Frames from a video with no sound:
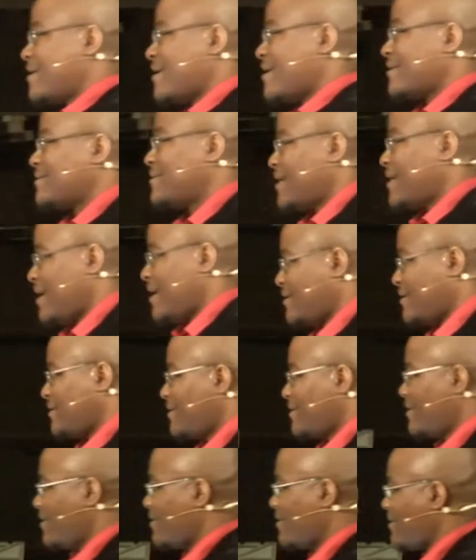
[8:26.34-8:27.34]
context
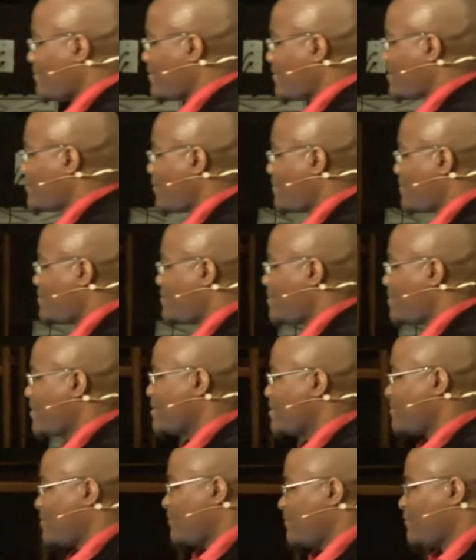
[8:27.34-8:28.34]
of the scripture,
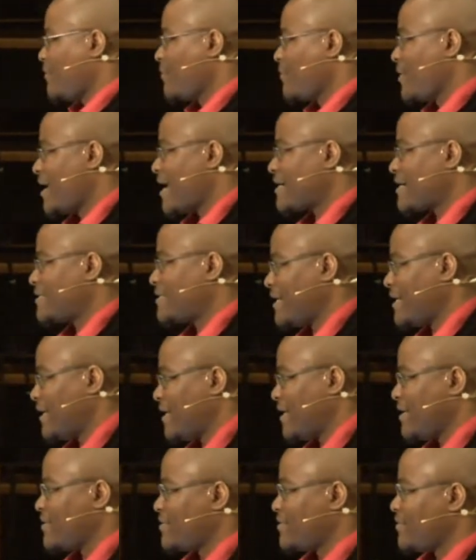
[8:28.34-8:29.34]
because before we actually
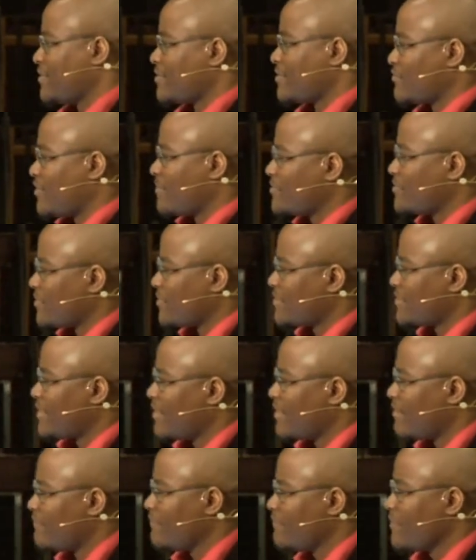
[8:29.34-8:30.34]
get to the scripture
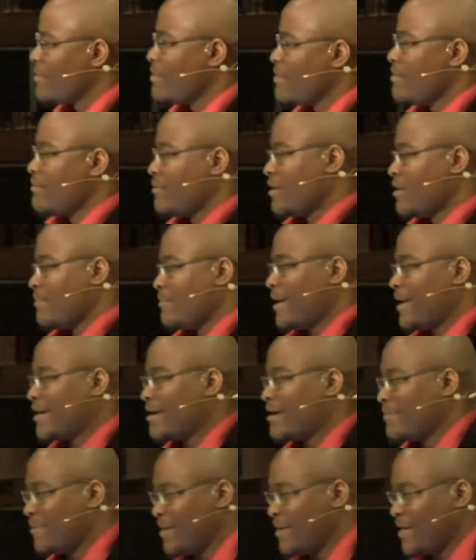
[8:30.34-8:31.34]
itself, we want to
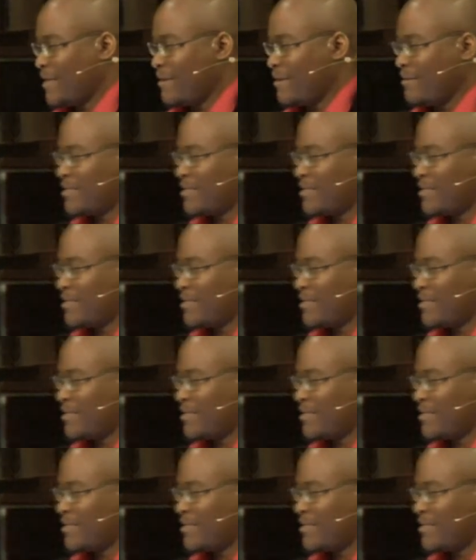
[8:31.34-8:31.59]
back up again